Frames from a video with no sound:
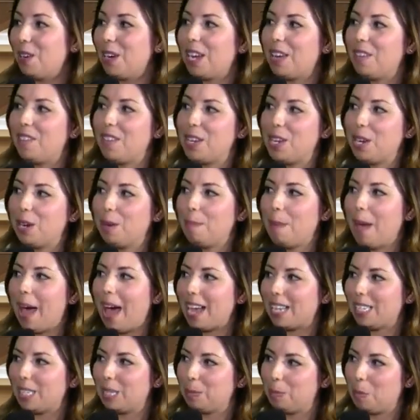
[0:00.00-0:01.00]
given your
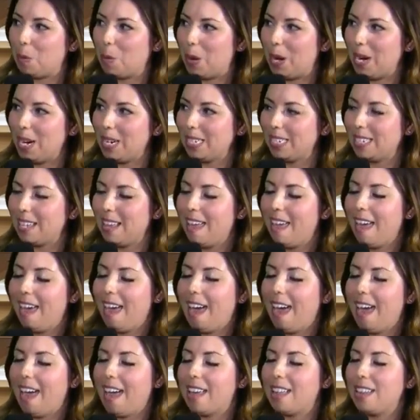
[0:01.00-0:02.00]
passport,
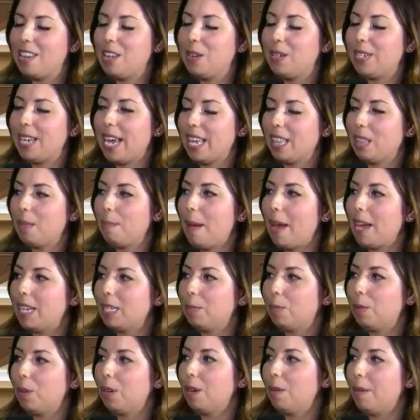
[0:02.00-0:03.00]
and you take the
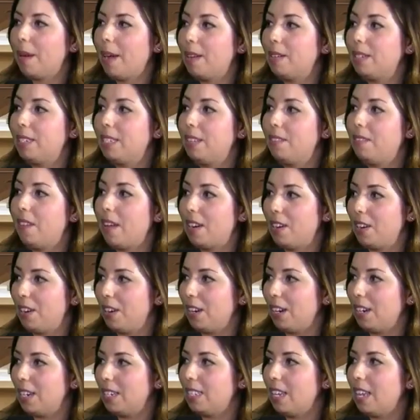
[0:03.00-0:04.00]
passport around to
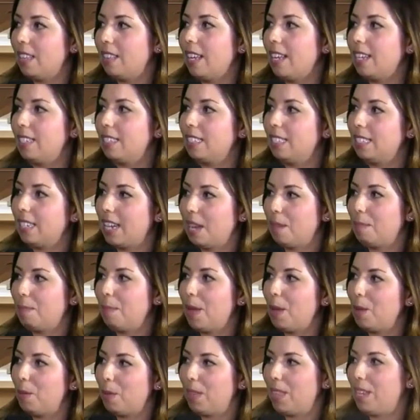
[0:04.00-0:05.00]
vendors, and they stamp
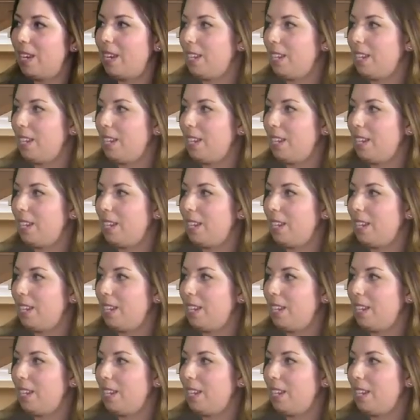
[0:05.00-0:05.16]
it with an